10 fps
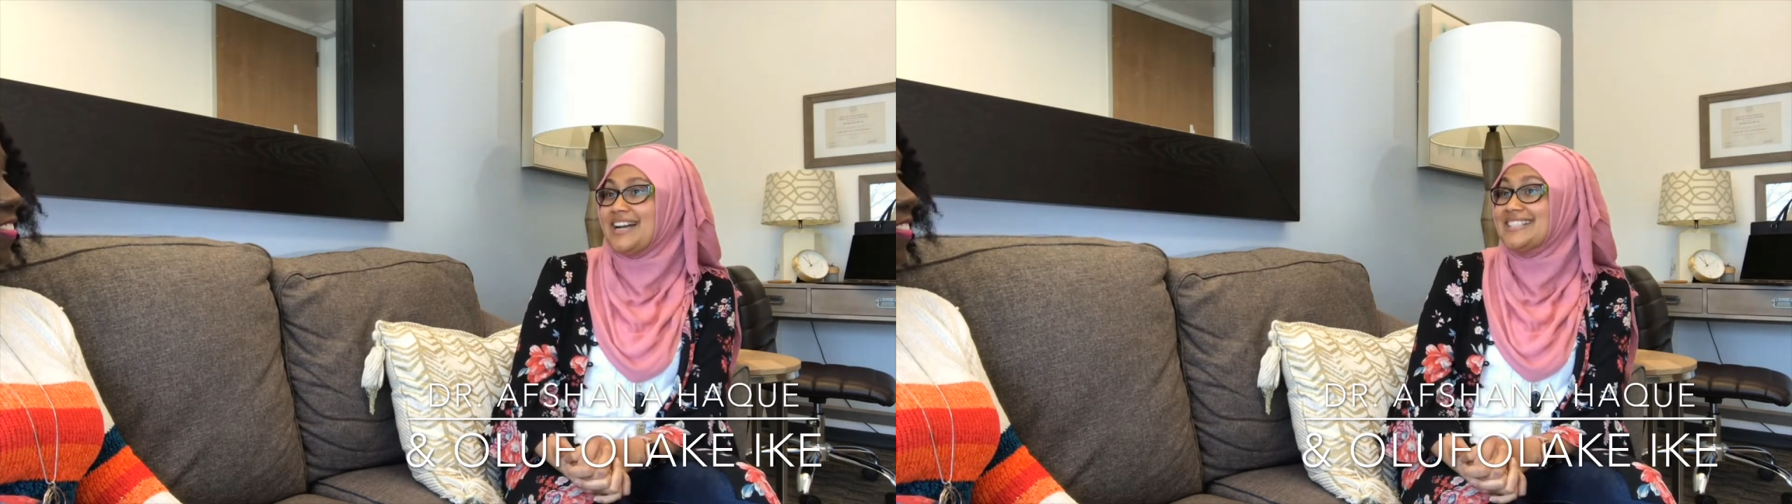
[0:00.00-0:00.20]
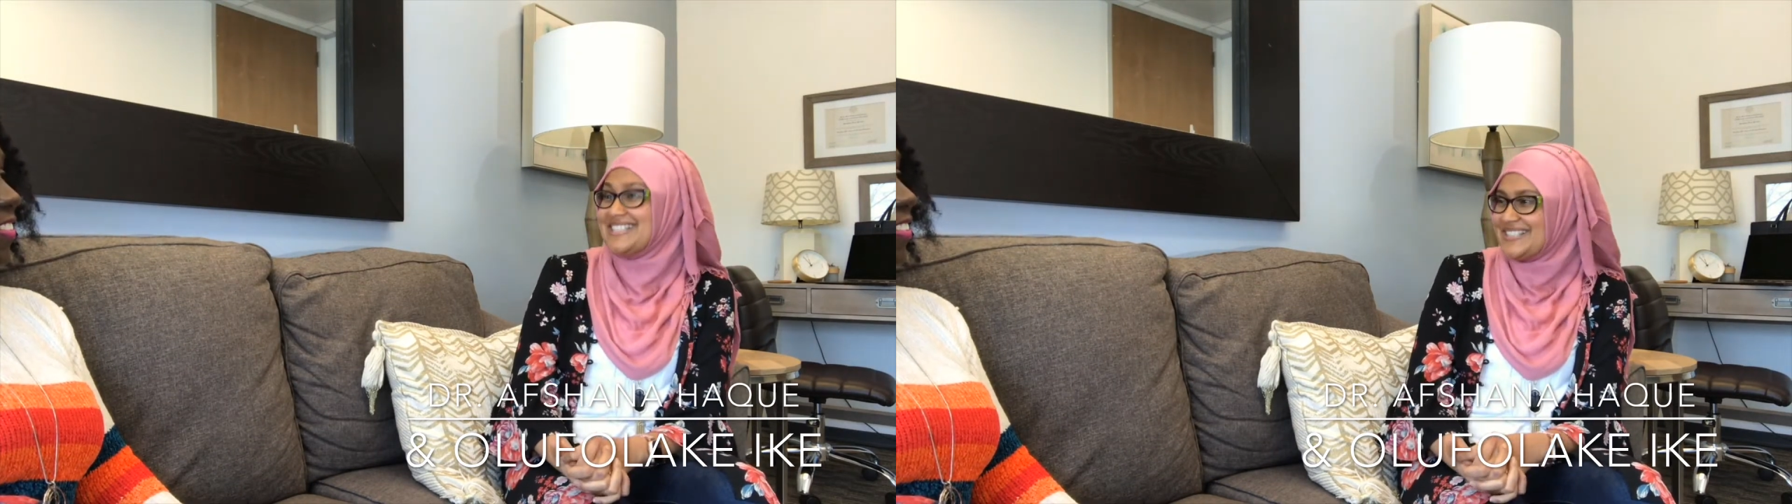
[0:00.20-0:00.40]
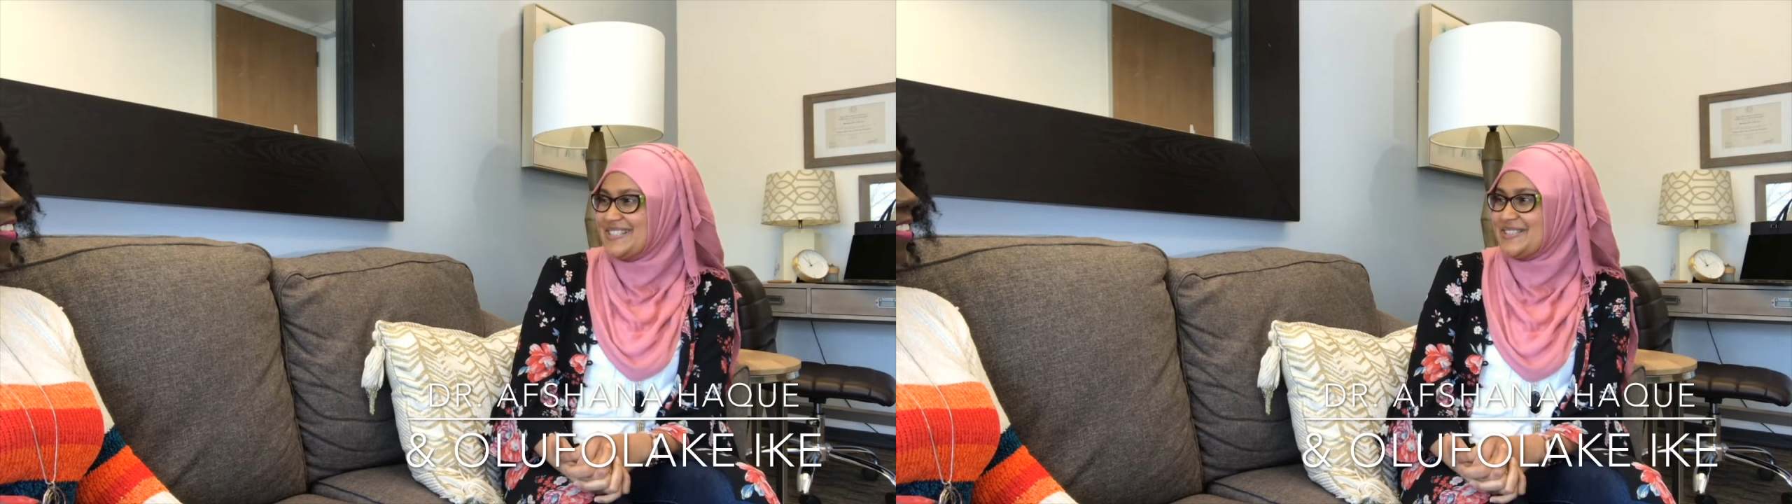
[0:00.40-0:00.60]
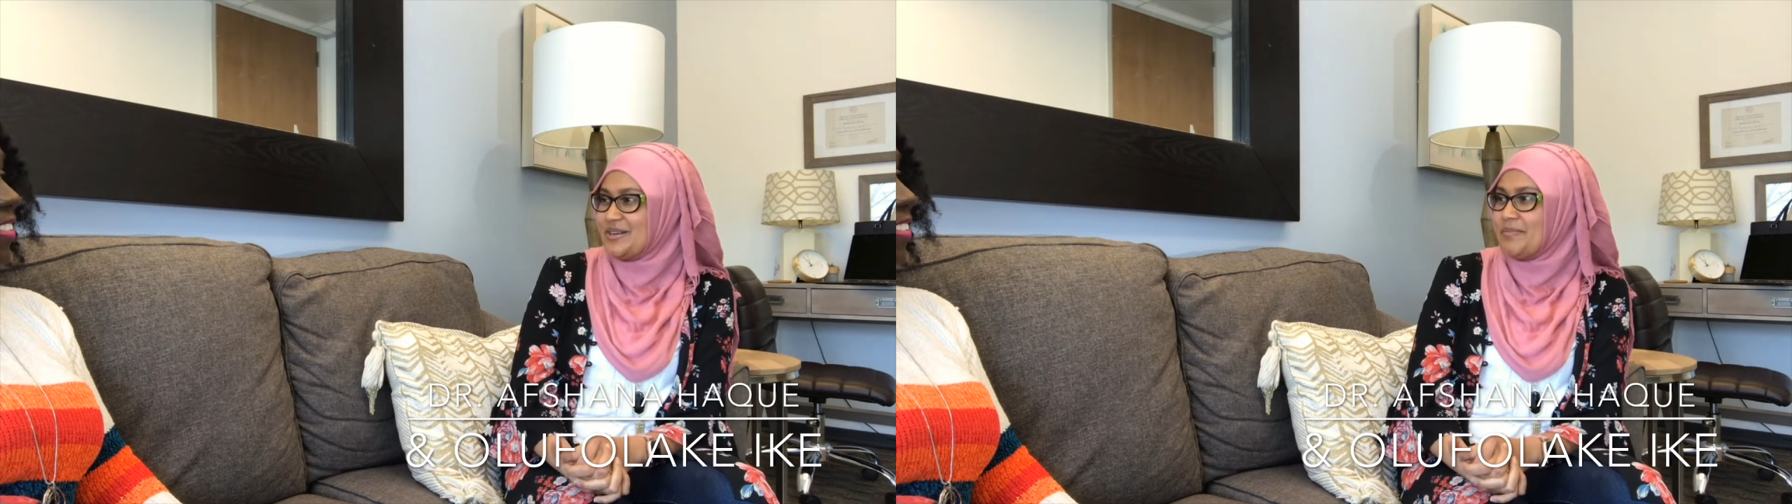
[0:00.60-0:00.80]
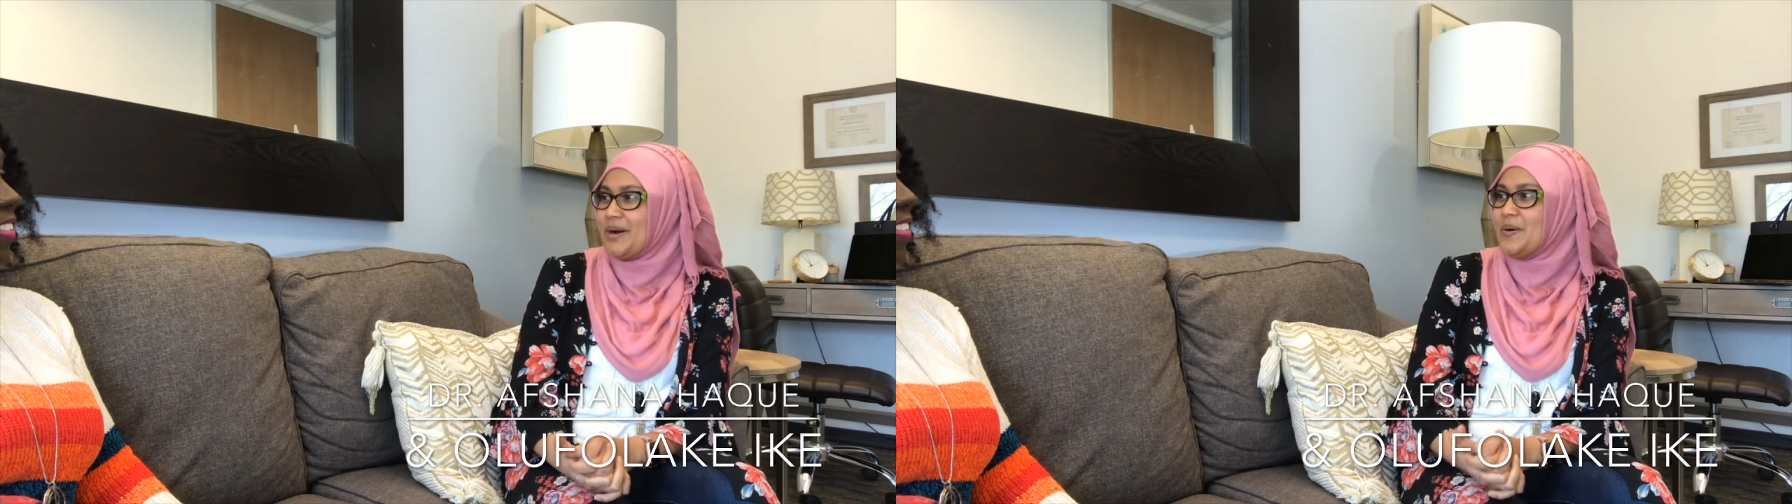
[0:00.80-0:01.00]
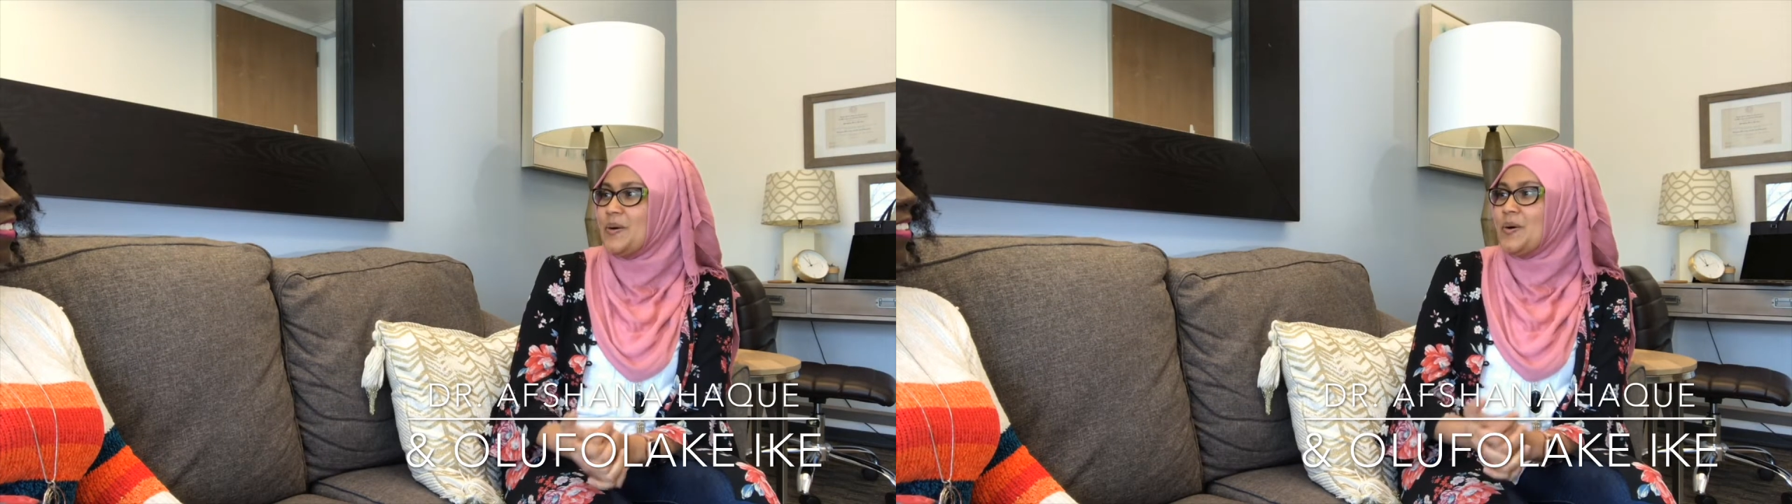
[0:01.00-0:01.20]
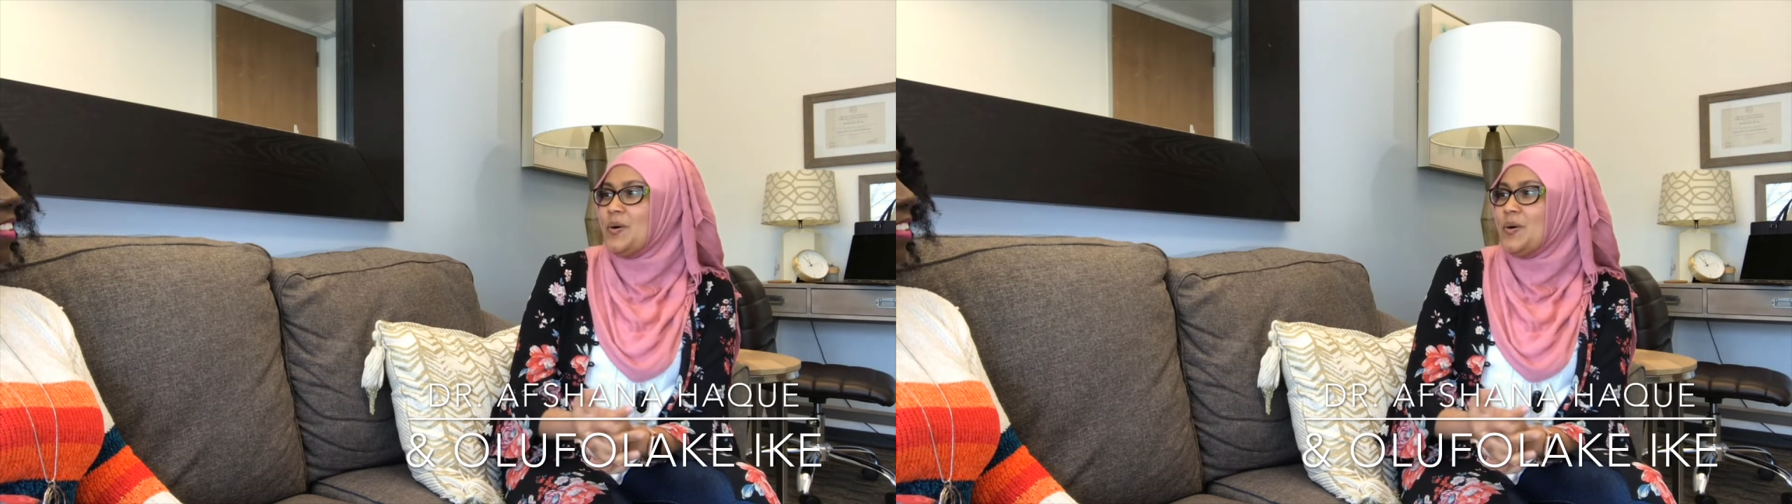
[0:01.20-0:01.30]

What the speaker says: ideas about